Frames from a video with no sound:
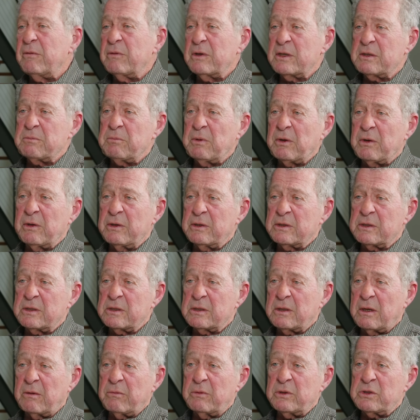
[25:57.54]
of experiences
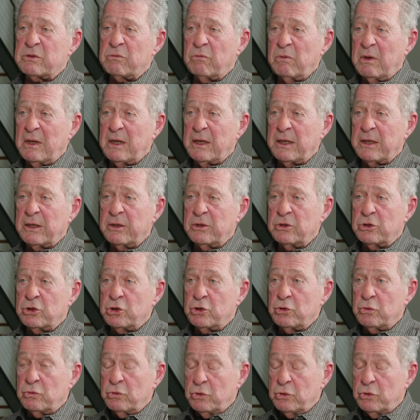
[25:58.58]
that I was willing to